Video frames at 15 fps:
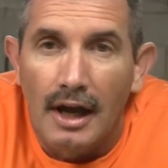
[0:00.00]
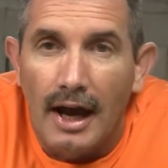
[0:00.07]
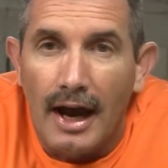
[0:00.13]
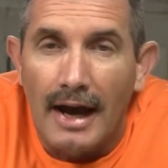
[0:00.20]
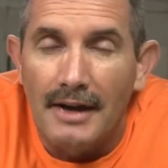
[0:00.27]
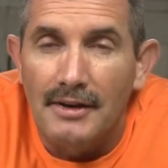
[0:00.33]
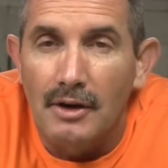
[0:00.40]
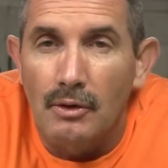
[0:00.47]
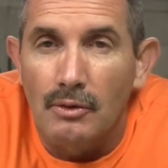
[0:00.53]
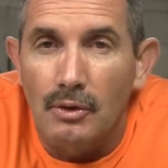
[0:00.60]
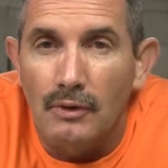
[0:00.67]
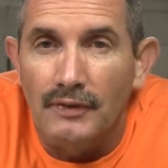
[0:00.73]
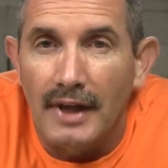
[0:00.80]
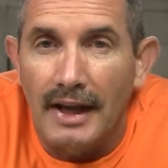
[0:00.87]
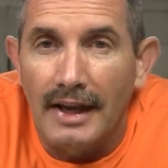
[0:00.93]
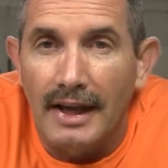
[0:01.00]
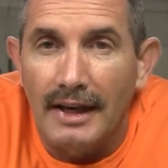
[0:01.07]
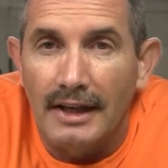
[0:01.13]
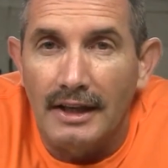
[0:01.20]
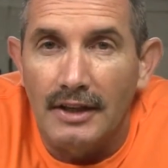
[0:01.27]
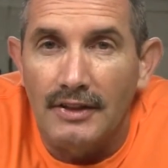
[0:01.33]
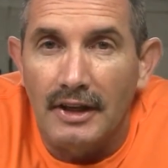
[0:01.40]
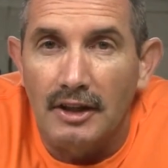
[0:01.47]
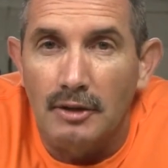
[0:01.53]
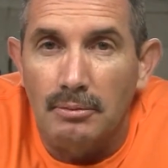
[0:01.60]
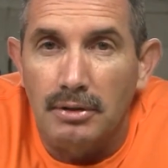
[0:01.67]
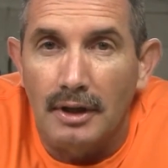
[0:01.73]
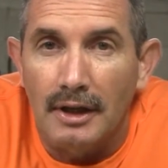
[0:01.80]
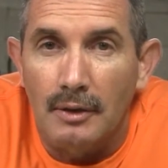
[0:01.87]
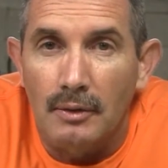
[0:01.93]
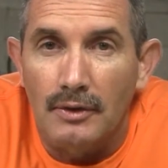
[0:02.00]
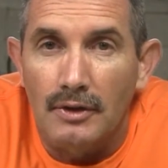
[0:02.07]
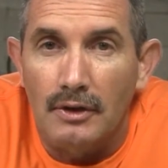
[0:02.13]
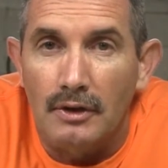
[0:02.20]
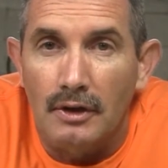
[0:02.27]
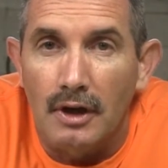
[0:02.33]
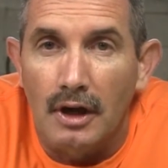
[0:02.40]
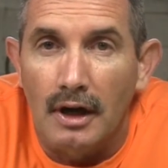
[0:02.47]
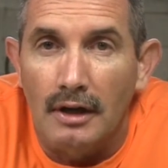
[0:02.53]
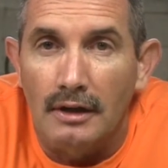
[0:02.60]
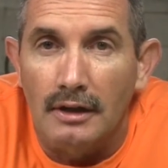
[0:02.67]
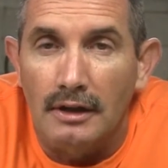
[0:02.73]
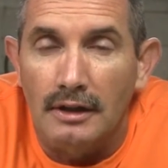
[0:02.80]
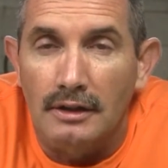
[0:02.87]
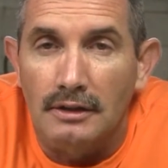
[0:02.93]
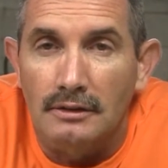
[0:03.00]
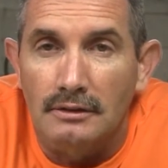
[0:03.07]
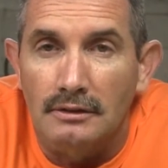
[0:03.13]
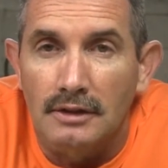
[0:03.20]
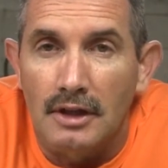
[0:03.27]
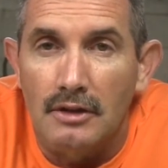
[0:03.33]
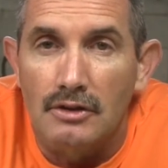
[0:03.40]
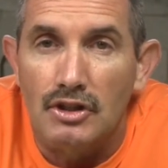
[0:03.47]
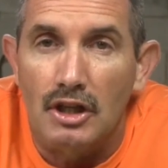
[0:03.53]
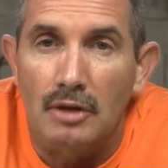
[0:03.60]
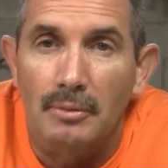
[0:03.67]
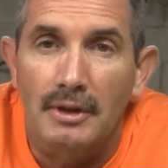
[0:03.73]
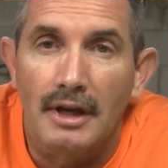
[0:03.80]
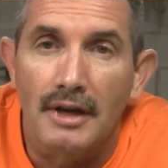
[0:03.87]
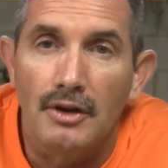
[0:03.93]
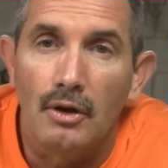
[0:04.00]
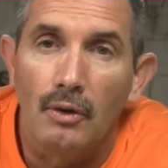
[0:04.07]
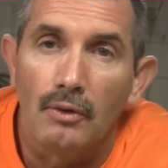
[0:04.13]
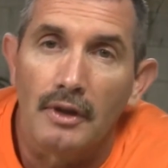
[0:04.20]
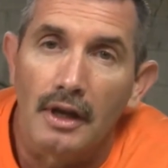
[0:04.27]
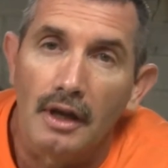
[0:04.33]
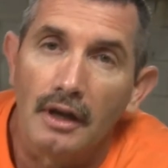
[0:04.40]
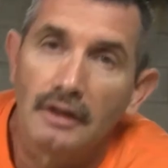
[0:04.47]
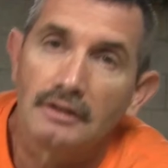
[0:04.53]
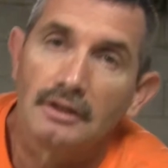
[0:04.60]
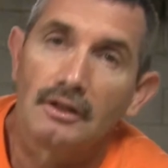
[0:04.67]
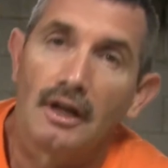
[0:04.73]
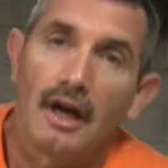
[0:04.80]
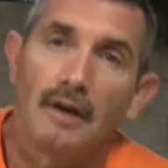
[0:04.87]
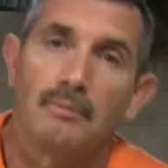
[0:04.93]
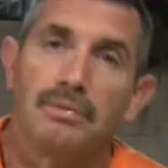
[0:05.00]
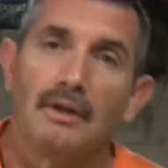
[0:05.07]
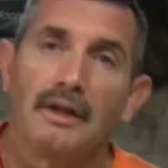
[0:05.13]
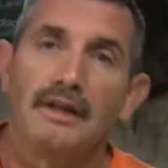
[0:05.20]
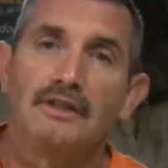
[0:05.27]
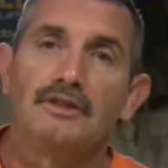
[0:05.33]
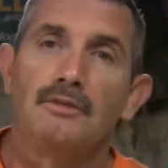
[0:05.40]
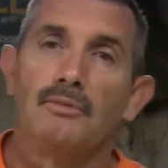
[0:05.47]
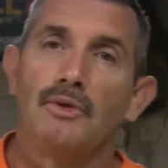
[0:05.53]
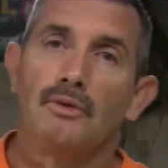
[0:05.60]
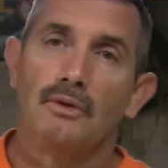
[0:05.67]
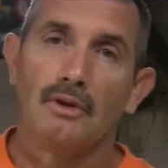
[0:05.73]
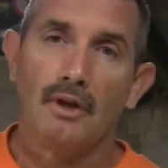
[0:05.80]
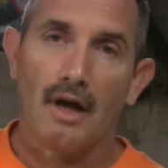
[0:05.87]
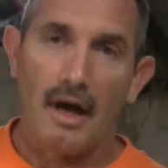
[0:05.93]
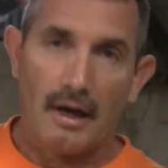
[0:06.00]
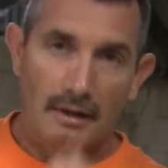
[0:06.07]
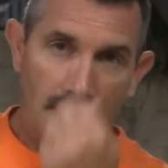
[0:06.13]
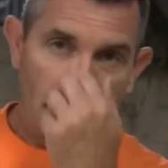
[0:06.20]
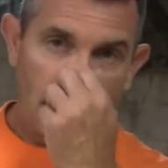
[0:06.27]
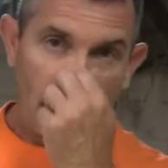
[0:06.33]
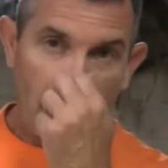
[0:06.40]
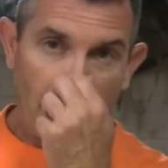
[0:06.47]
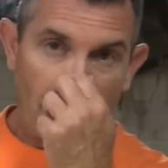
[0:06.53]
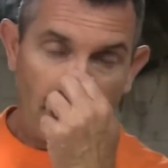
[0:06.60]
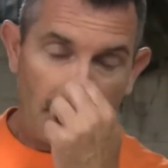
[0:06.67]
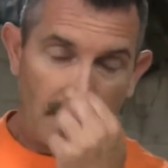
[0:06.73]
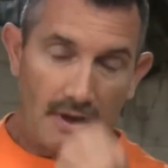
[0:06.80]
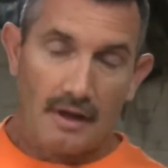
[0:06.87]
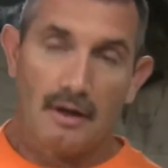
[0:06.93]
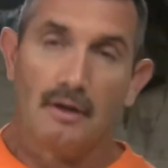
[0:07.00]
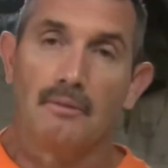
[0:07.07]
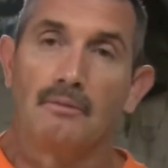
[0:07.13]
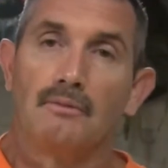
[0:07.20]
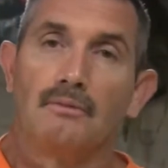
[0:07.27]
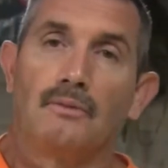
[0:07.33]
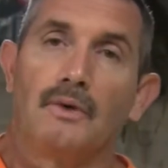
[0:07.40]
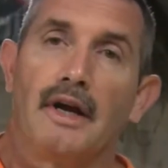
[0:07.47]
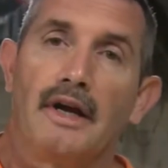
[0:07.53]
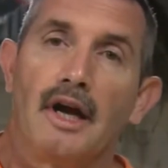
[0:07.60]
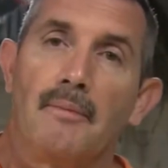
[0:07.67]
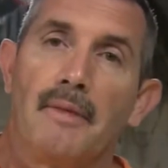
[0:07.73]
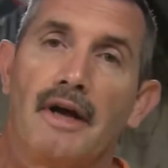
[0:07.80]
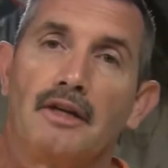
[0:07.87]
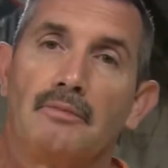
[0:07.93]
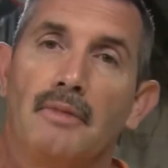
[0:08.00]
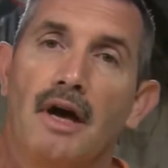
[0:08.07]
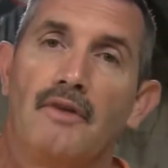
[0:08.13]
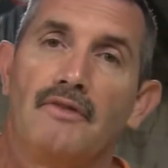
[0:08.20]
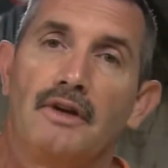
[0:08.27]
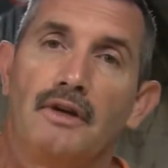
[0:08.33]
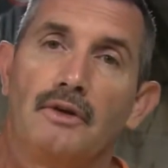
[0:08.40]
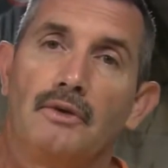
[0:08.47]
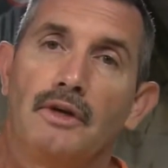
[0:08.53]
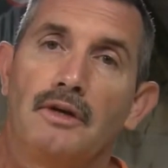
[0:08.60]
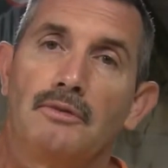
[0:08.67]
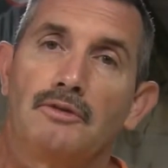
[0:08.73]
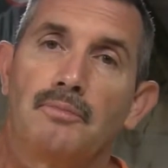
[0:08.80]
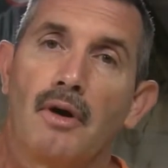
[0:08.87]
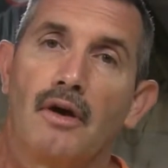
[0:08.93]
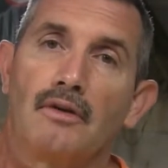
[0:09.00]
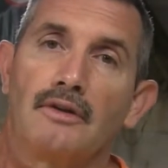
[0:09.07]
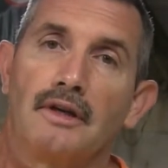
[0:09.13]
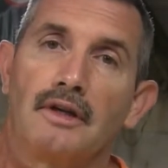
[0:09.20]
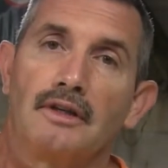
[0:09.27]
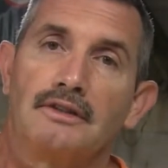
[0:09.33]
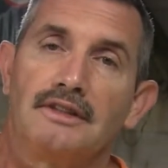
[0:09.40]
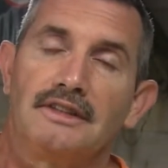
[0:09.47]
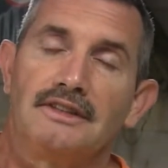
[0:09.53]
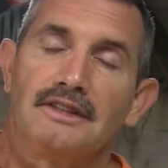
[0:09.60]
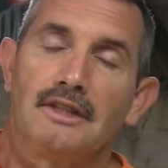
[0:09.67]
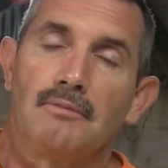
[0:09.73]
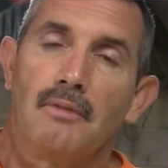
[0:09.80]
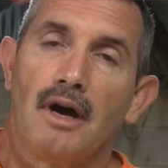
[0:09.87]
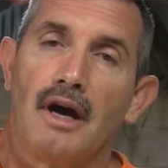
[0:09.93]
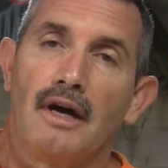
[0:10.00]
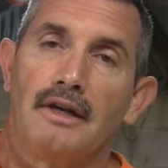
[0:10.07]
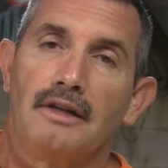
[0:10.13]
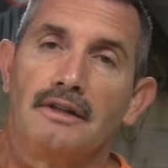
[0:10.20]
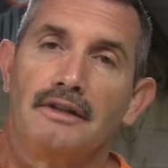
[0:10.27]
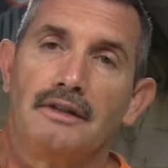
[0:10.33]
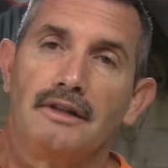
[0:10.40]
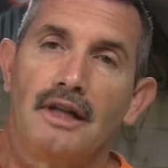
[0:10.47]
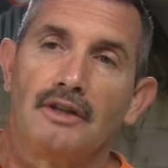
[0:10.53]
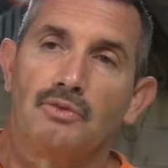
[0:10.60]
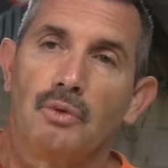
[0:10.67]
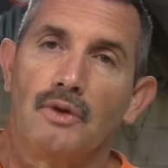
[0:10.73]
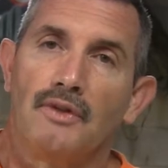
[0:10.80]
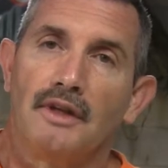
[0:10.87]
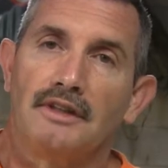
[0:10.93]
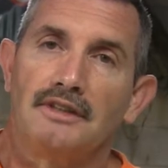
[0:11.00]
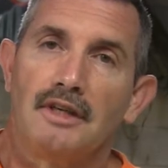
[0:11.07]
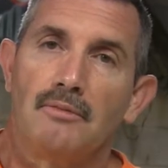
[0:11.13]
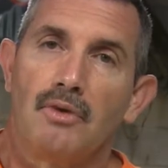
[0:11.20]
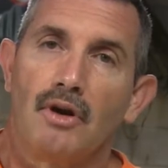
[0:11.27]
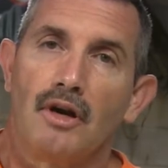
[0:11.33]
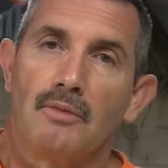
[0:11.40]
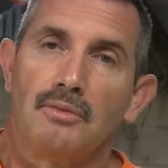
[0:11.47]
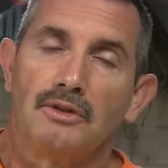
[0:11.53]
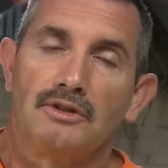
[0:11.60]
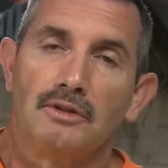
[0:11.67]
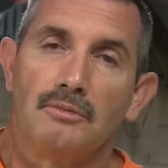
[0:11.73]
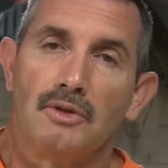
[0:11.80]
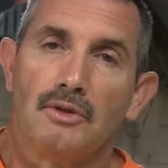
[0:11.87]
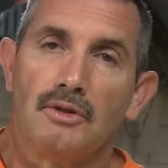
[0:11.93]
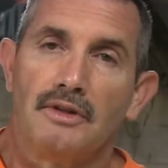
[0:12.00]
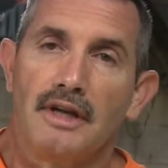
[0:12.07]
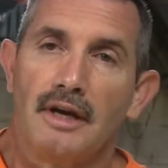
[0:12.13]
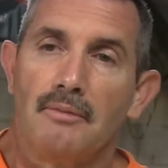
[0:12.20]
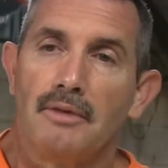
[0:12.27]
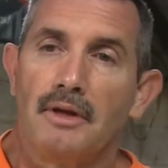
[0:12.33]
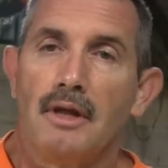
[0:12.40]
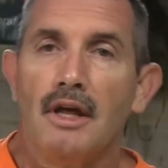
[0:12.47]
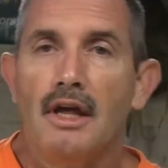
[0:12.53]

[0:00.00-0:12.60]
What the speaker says: I don't know if that had anything to play with it or not. Another gentleman I know that hunts a lot, plays the moon a lot and stuff. When I got back to my vehicle, he was parked there because he'd seen mine, and that's one of the things he brought up was the moon and that. But